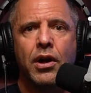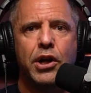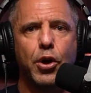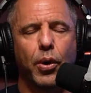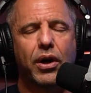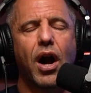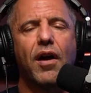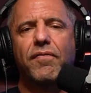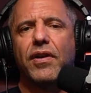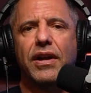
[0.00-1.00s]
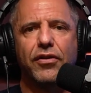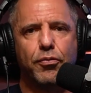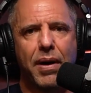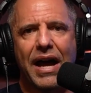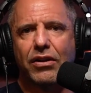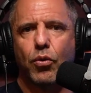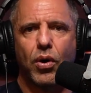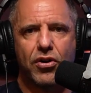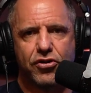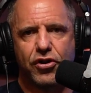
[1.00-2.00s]
your recovery is back to where
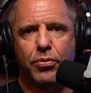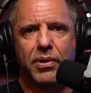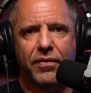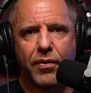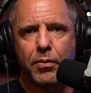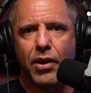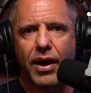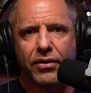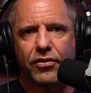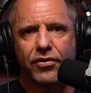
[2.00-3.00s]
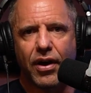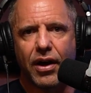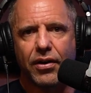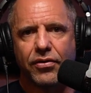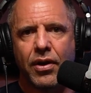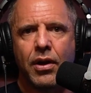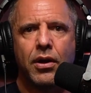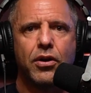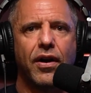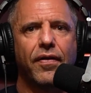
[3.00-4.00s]
it should be from your exercise,
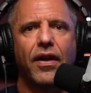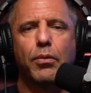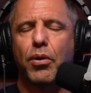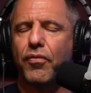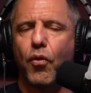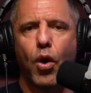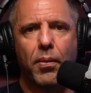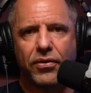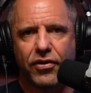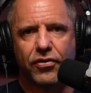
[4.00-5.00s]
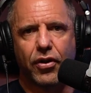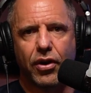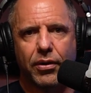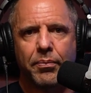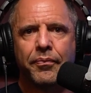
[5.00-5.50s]
your athletic performance is good.